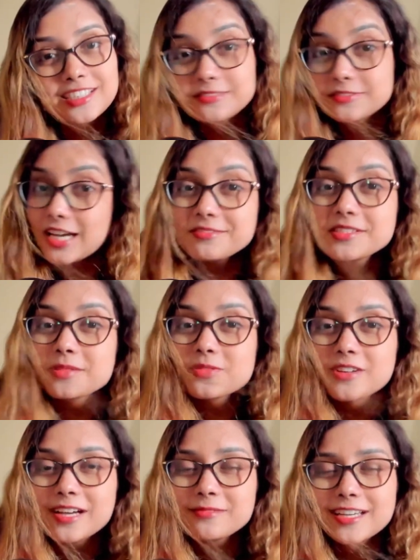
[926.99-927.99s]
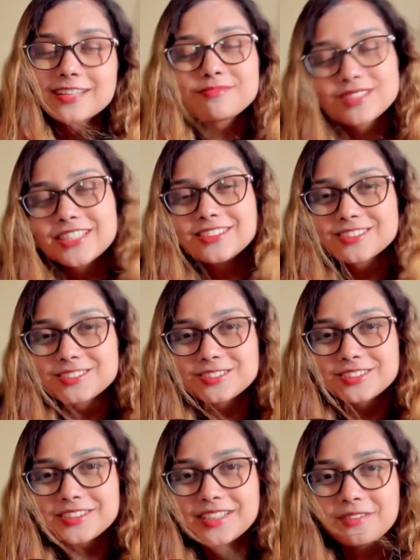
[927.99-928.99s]
If you haven't subscribed yet, please do
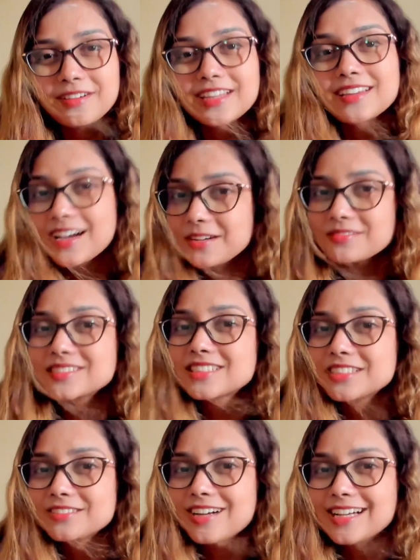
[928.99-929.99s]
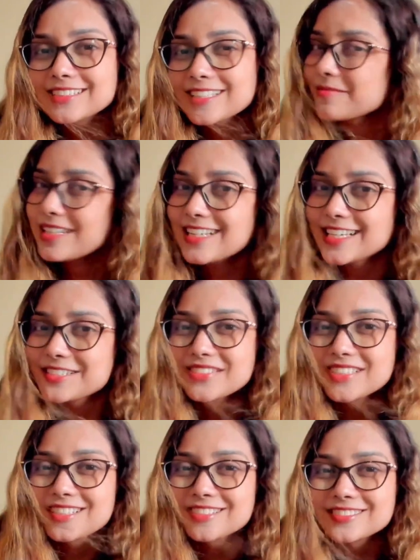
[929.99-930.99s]
so. And I will see you guys in my next
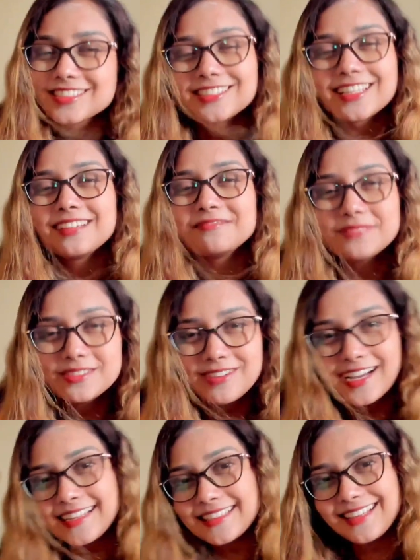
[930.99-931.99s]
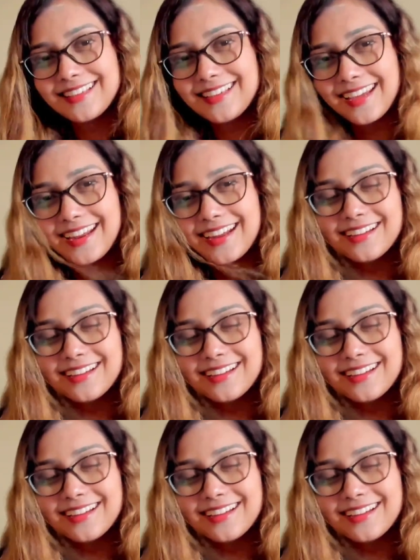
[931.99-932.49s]
video. Till then, bye bye. Take care.